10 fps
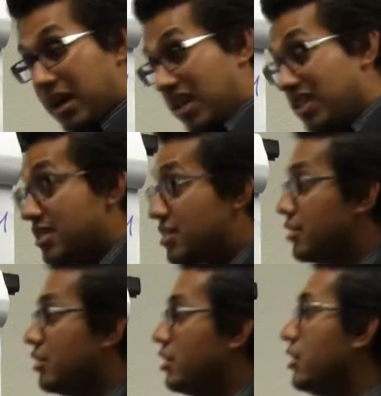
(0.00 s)
pause.
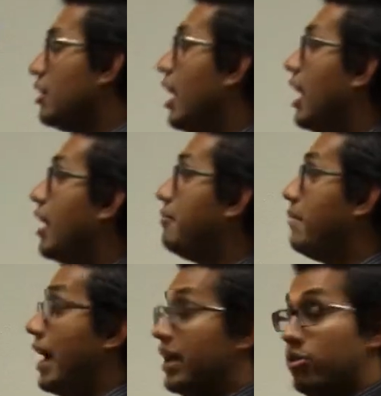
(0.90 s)

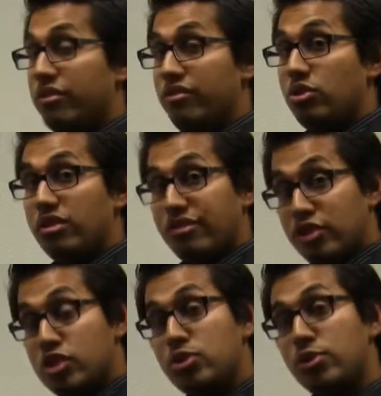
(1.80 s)
I'd review the
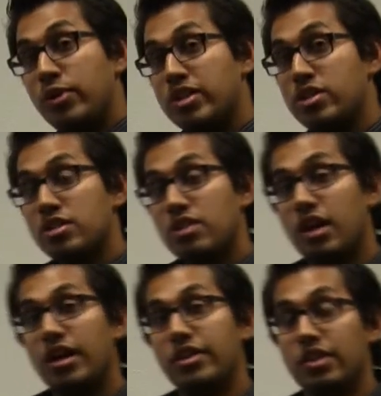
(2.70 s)
first 2 questions
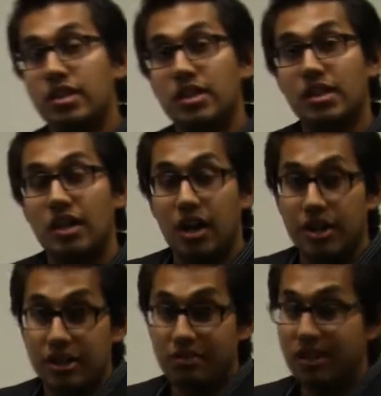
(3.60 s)
on the
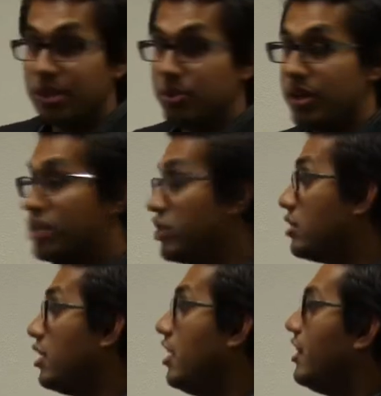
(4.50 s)
art evaluation.
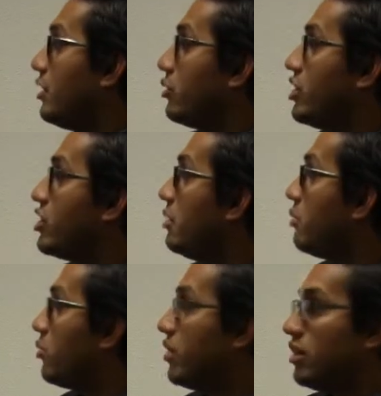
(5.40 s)
Question
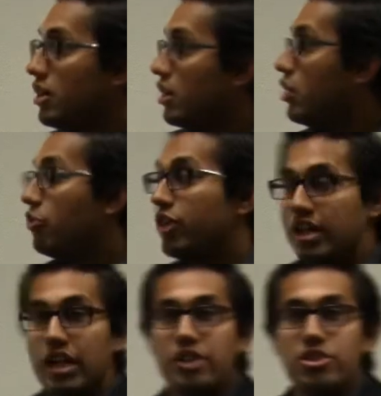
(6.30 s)
number 1,
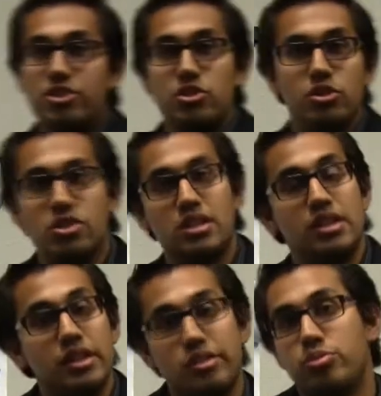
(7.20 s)
what colors do you
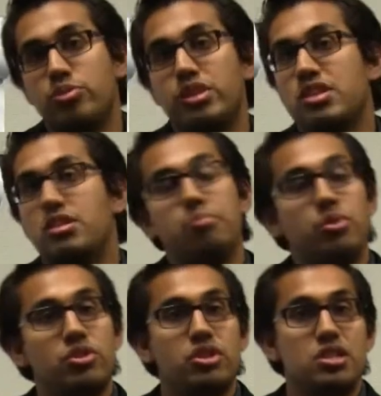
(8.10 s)
see? It's really
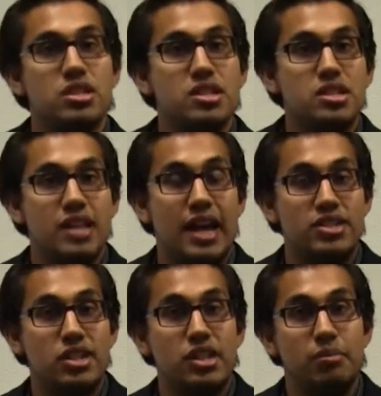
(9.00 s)
simple. This is
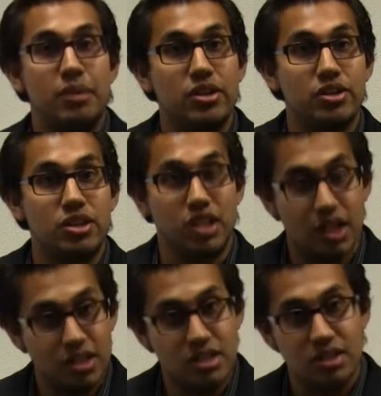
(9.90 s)
asking about the
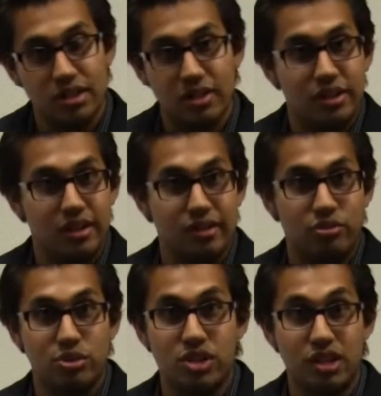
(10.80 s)
concept, or
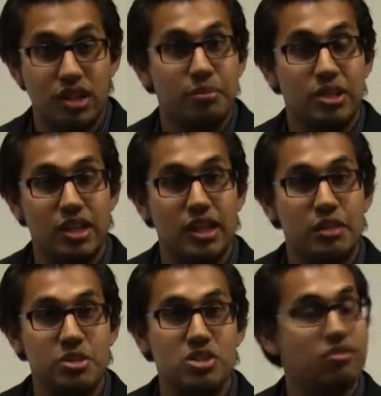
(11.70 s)
if we're talking about the
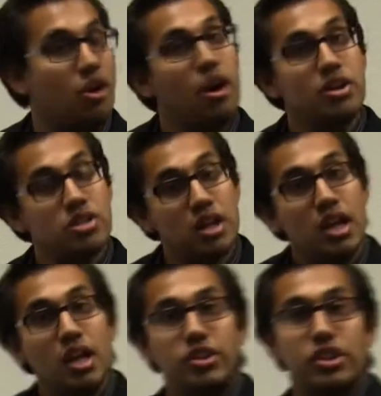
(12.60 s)
elements of art,
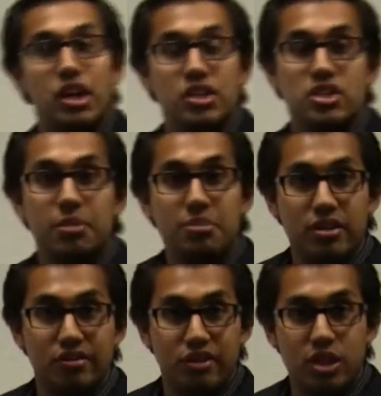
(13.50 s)
the concept
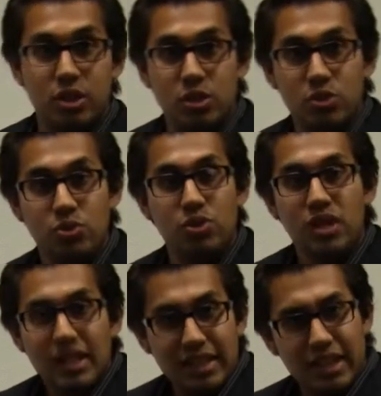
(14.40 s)
of hue.
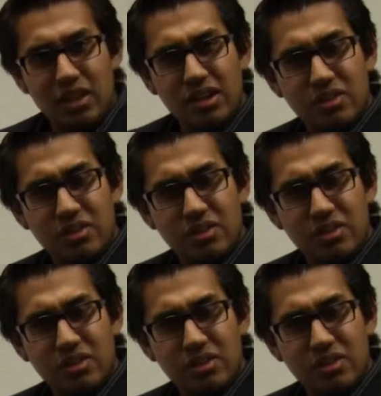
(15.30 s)
Like